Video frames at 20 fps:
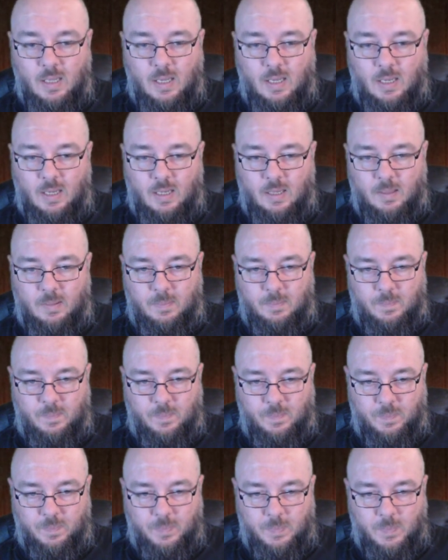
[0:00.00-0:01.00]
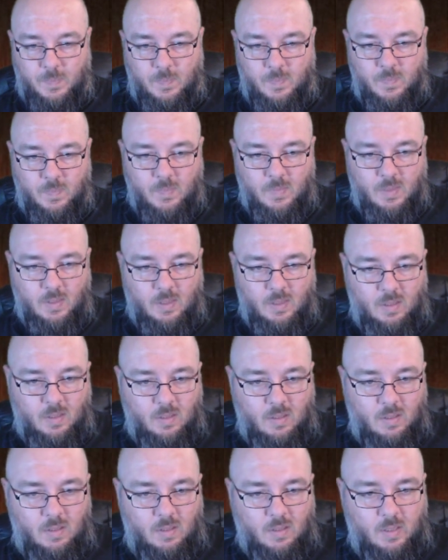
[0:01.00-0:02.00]
Um,
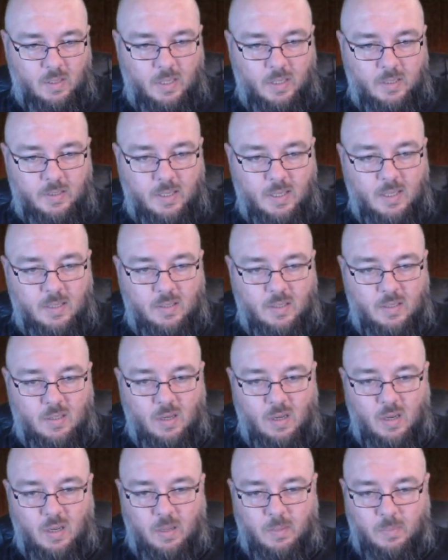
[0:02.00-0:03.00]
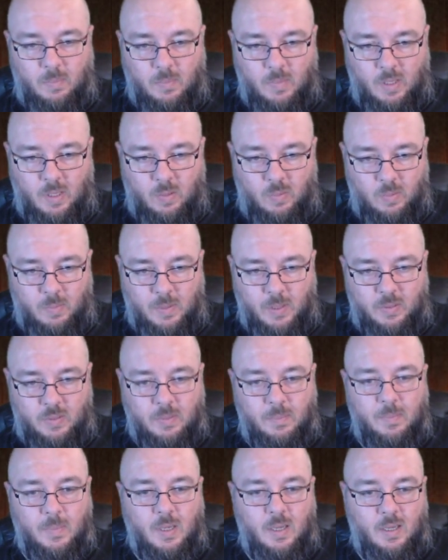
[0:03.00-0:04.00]
can you tell us a time you were most
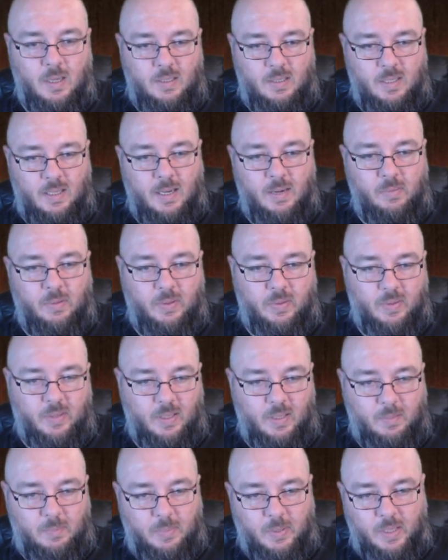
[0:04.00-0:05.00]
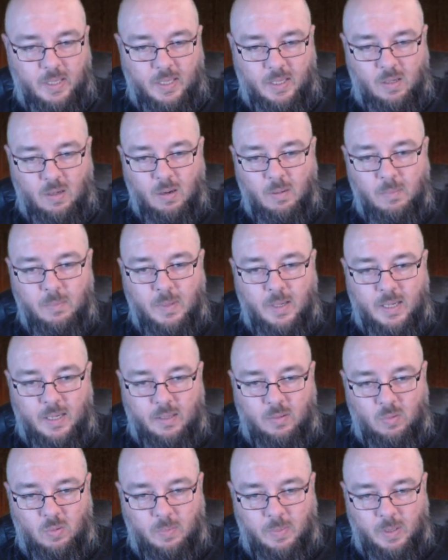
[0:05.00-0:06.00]
immersed in everything, be it combat
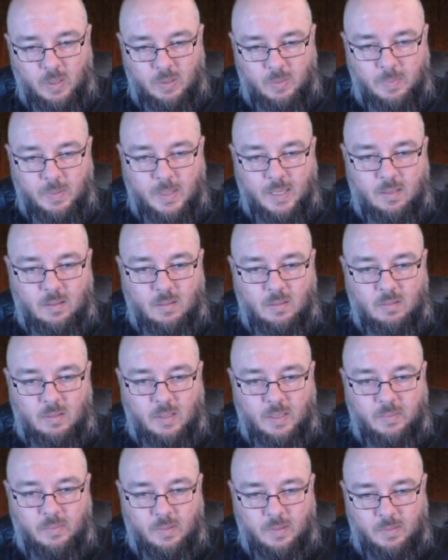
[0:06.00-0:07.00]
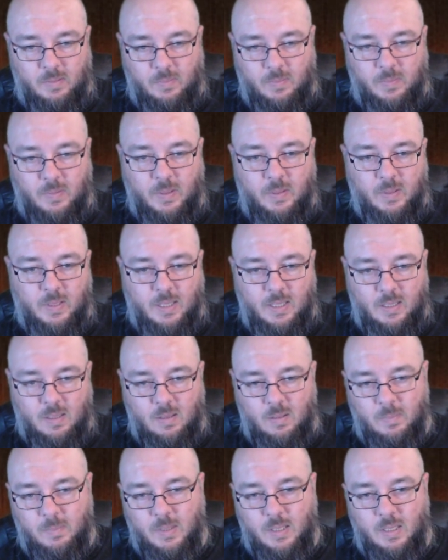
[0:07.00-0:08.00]
or post battle, or even in the field out of
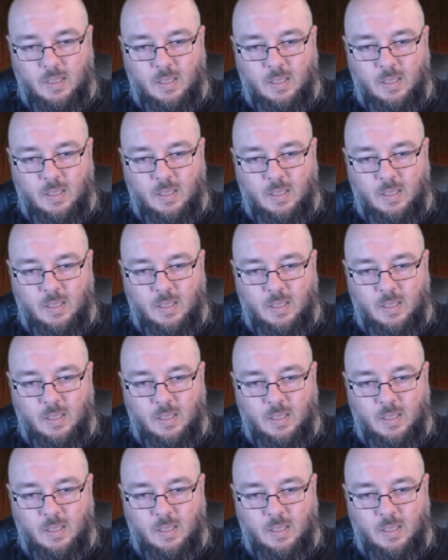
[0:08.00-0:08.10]
combat?